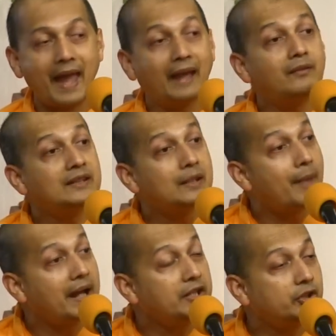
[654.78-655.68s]
And when the
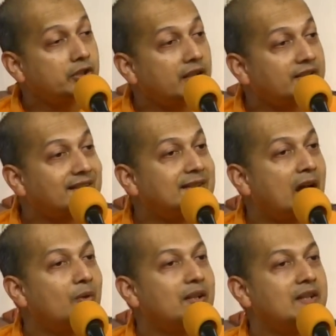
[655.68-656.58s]
mind shuts
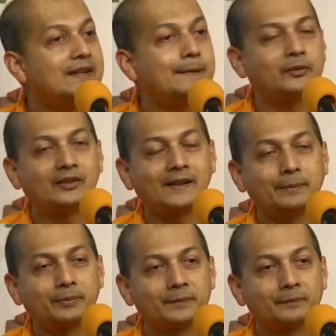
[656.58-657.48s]
down in deep
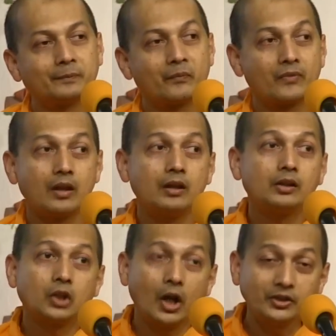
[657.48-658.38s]
sleep,
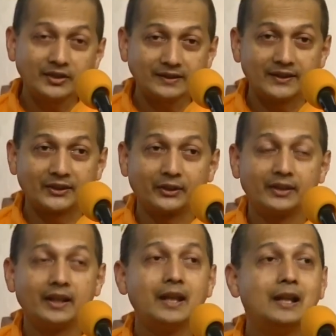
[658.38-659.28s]
consciousness
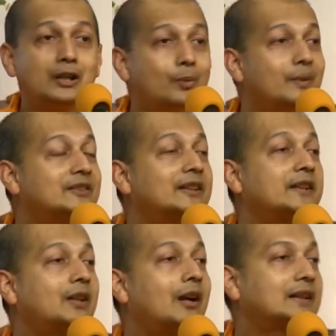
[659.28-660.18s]
illumines the
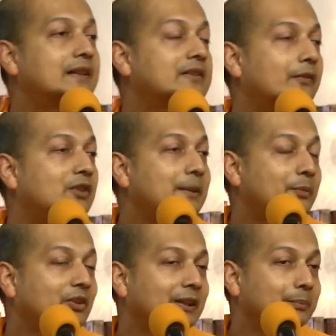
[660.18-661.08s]
darkness of
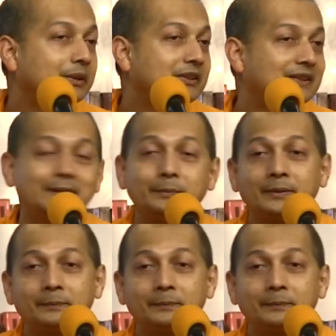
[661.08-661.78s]
deep sleep.